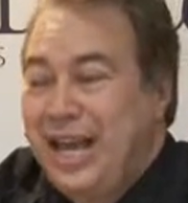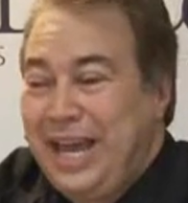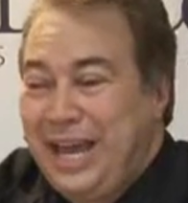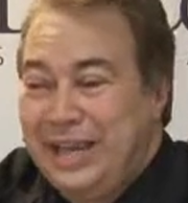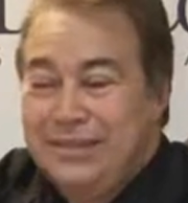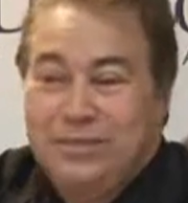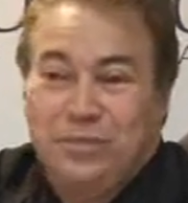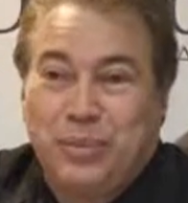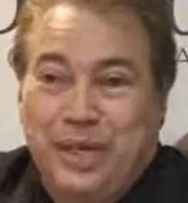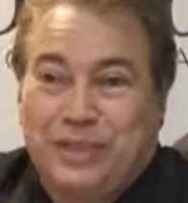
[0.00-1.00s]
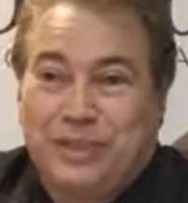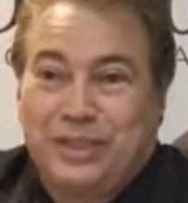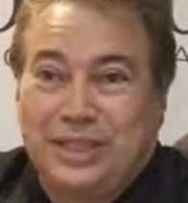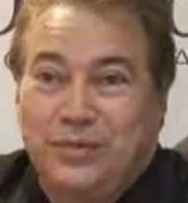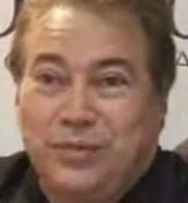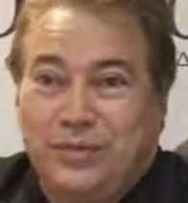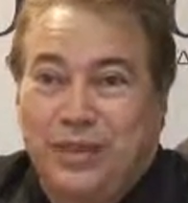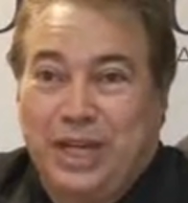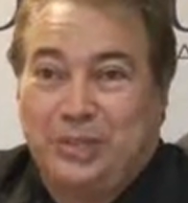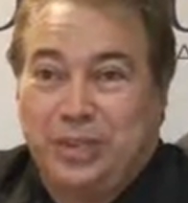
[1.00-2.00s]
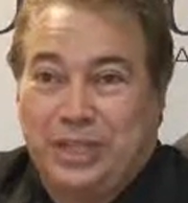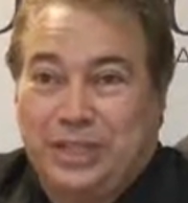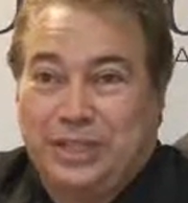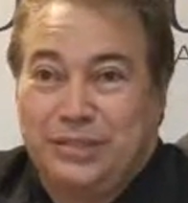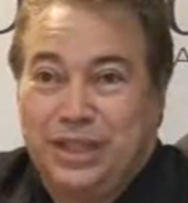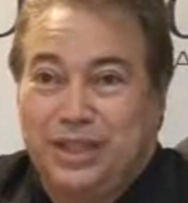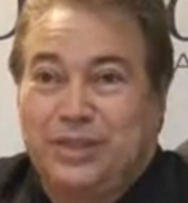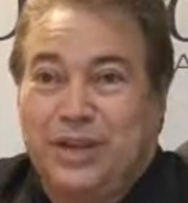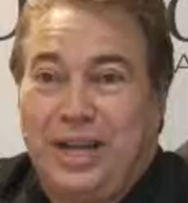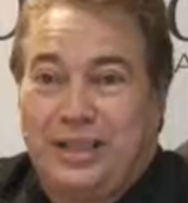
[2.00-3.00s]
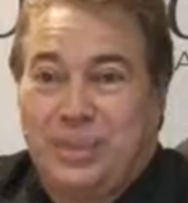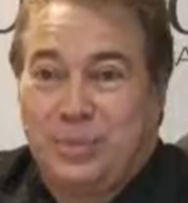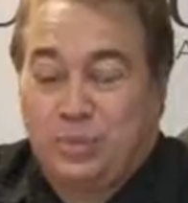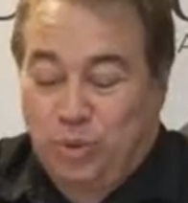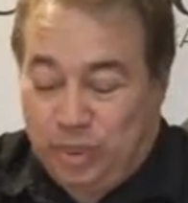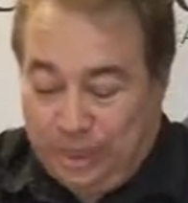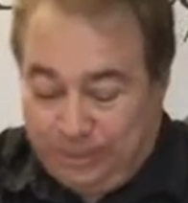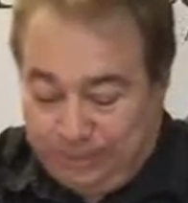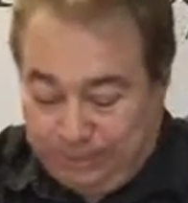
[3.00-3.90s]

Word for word: and basically provide productivity across the board.